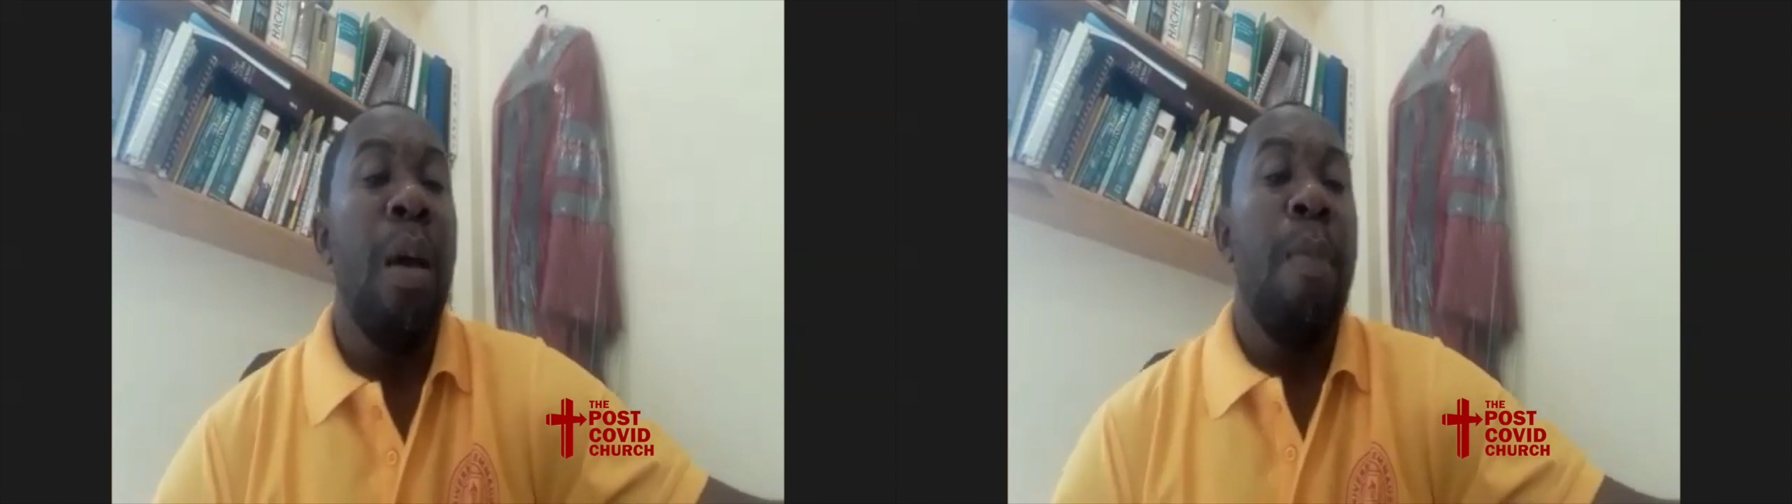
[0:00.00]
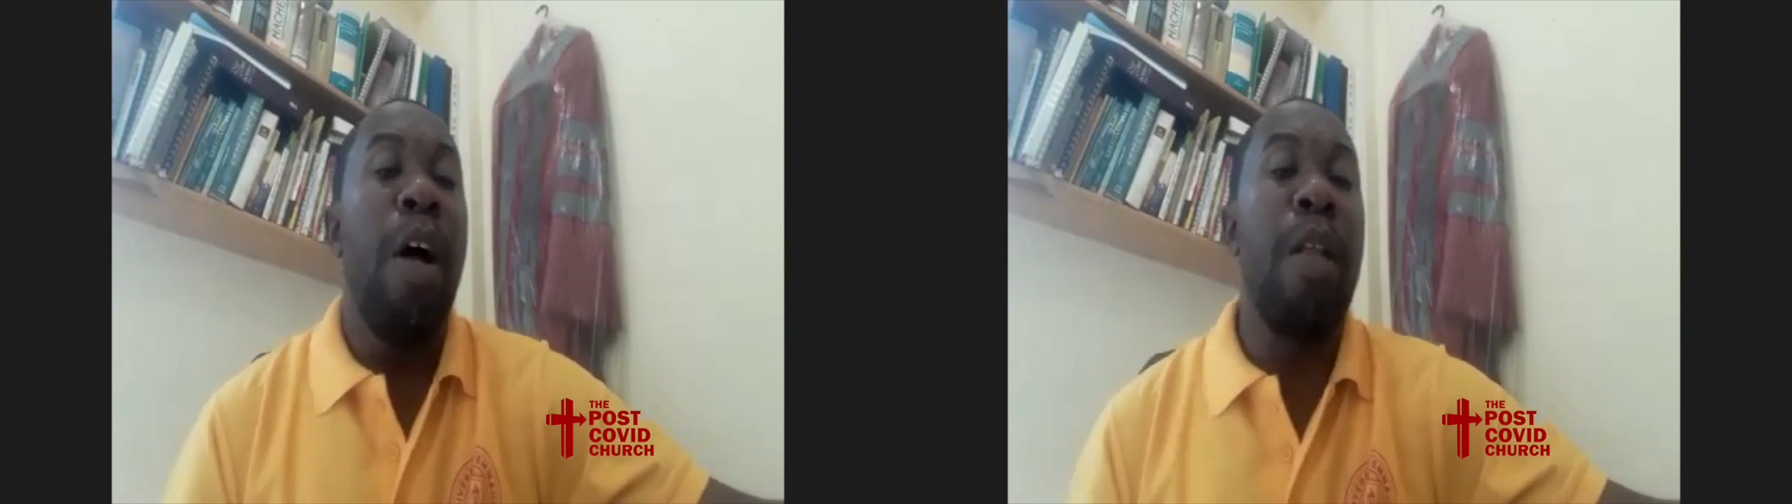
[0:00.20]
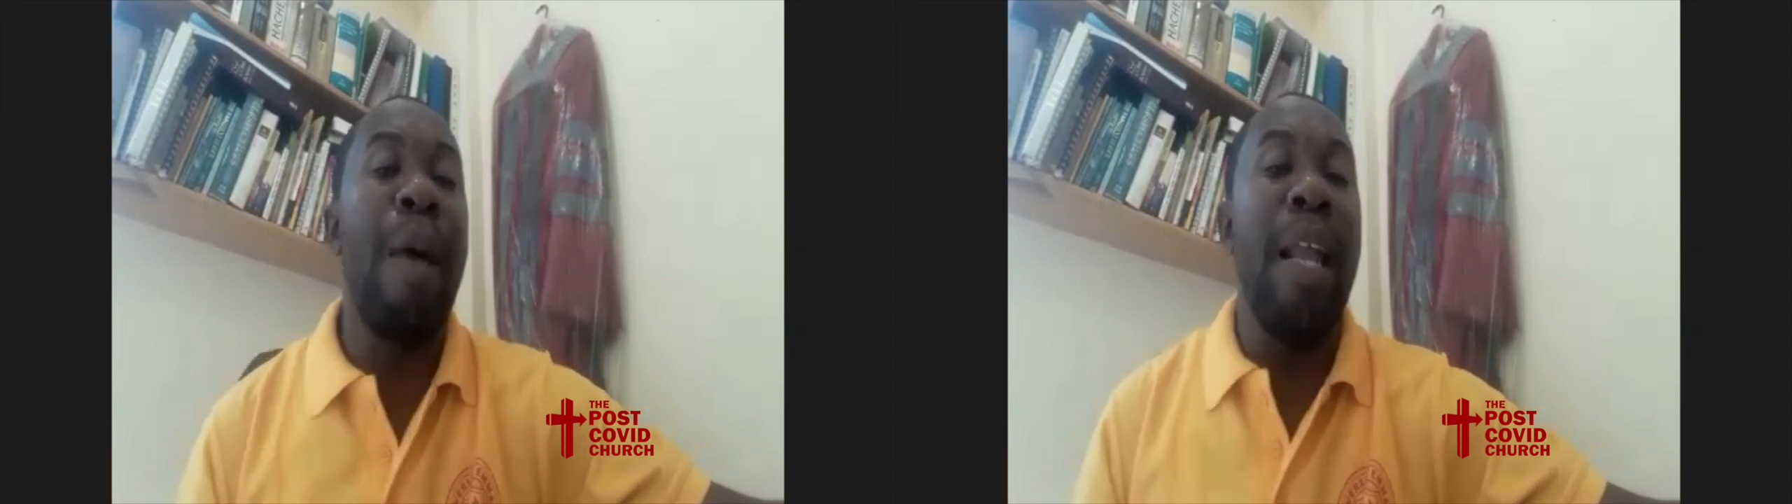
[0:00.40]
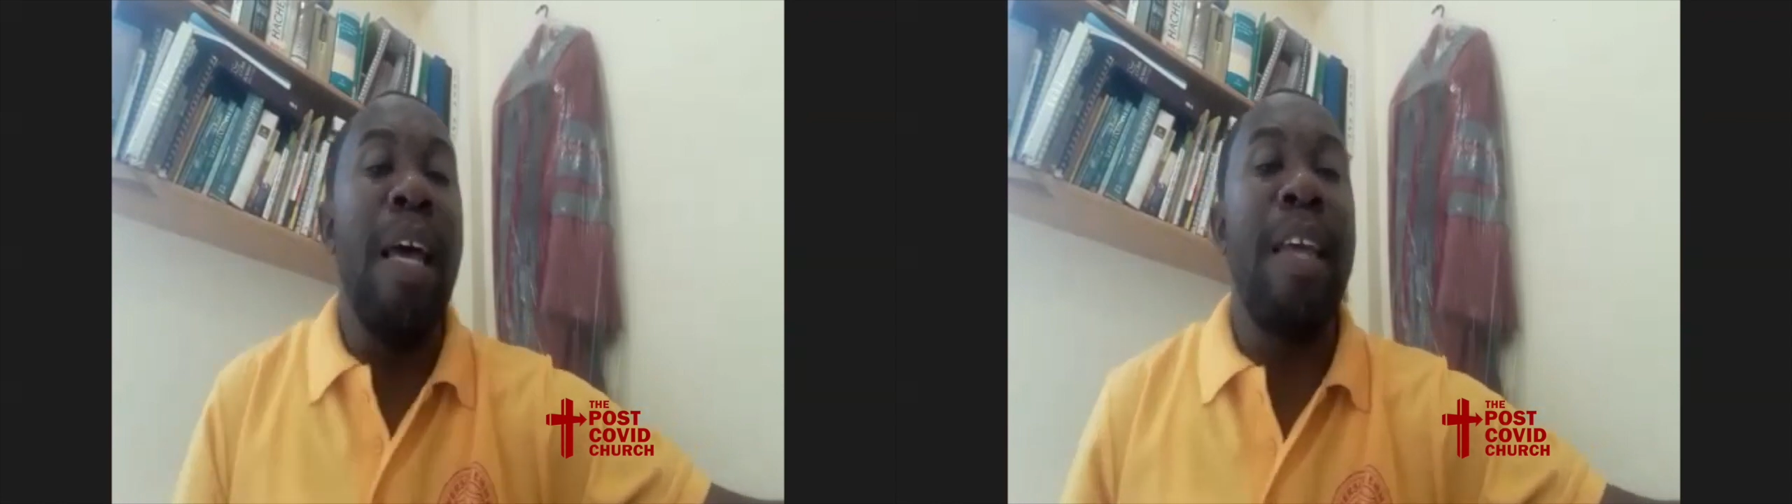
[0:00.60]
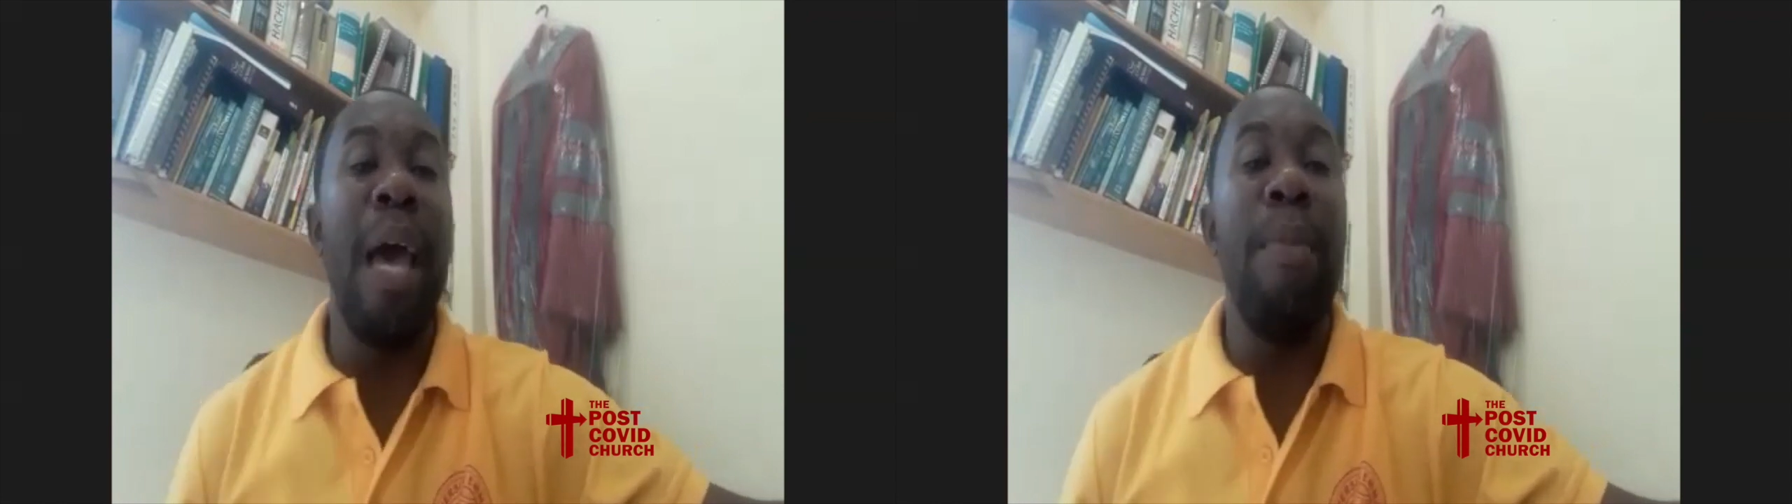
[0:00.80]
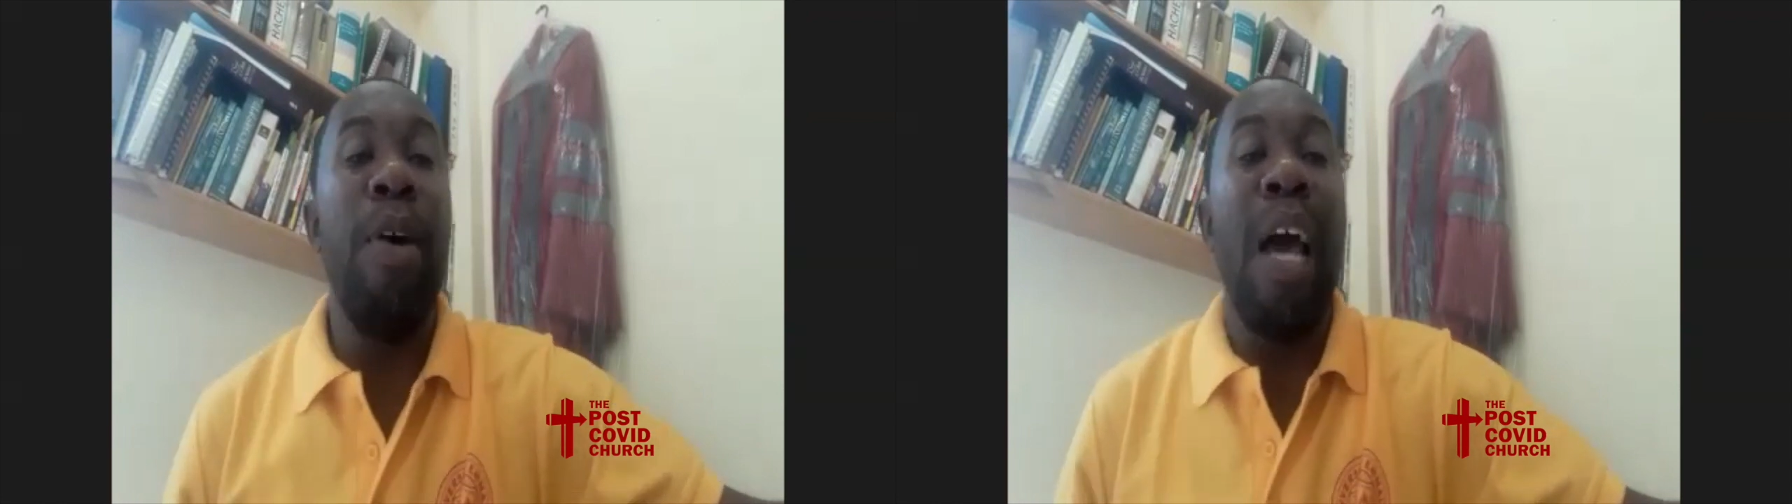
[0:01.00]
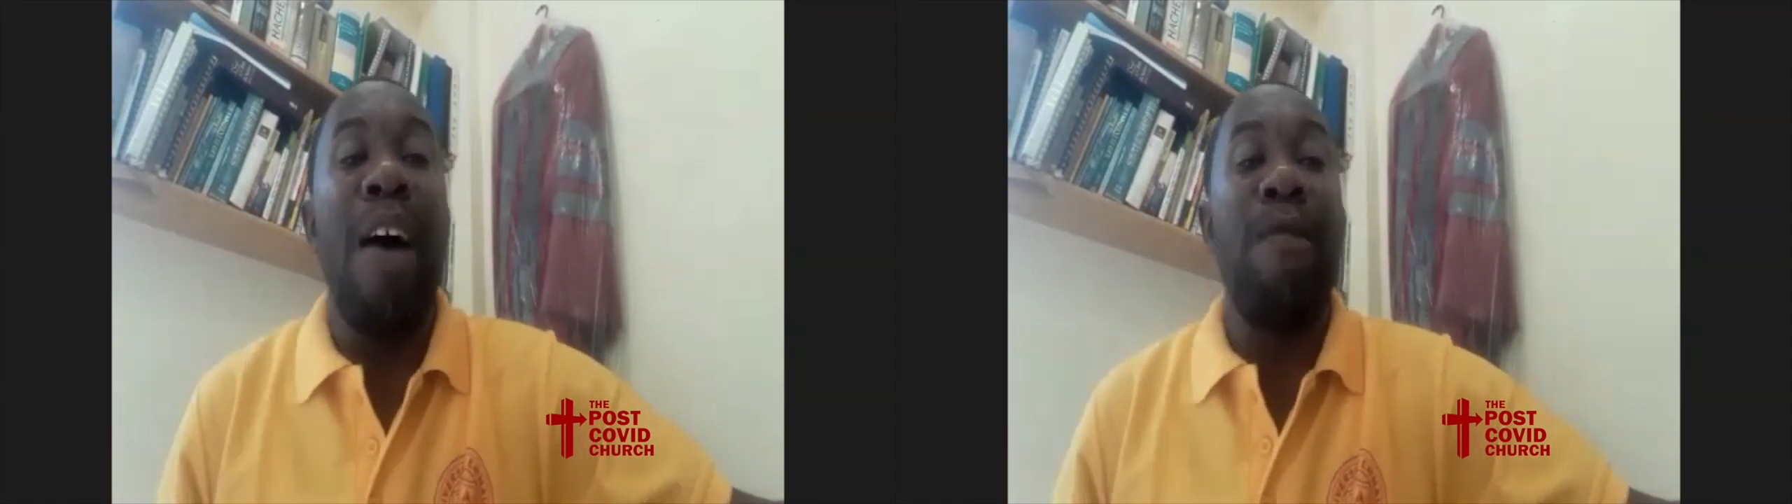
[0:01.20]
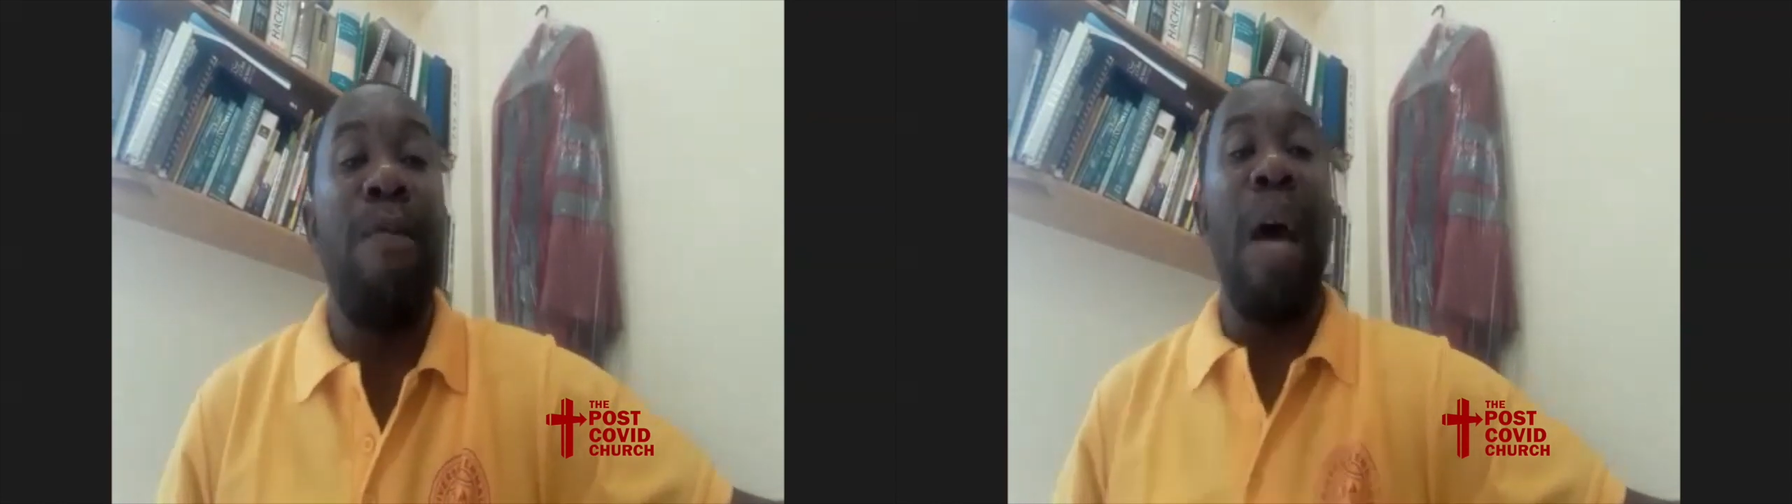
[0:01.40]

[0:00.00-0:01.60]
But by the time we have